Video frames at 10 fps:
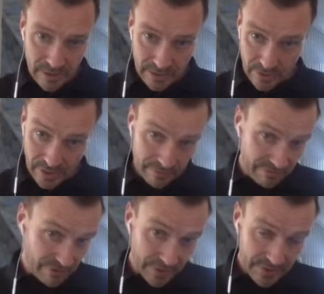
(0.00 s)
And you
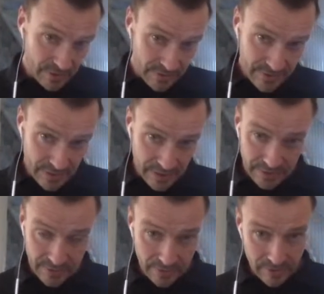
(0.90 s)
have functions
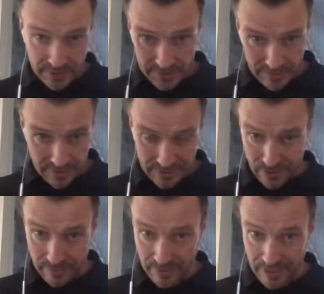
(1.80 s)
like, you know, this
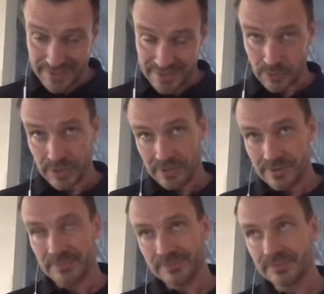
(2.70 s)
serverless,
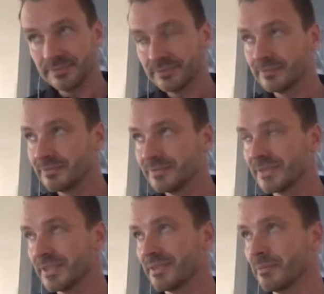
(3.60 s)
which
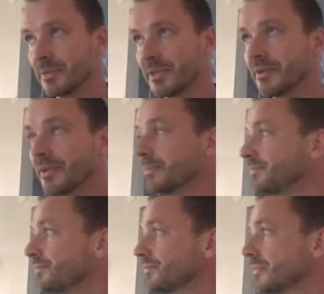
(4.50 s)
it's a bit of a
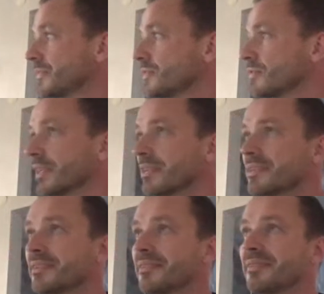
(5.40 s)

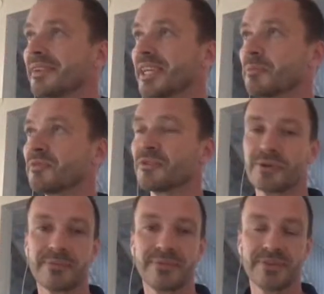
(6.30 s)
strange name
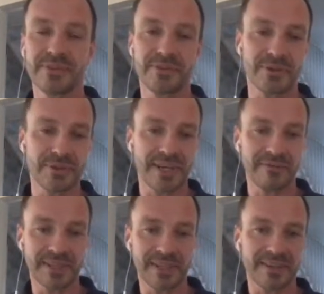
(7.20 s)
for, you know, you're
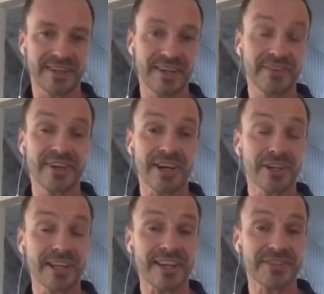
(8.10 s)
having an entire
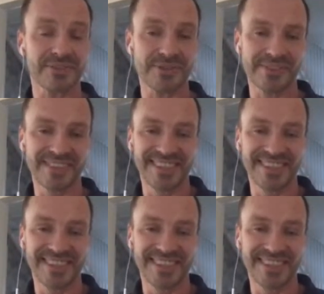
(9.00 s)
cluster.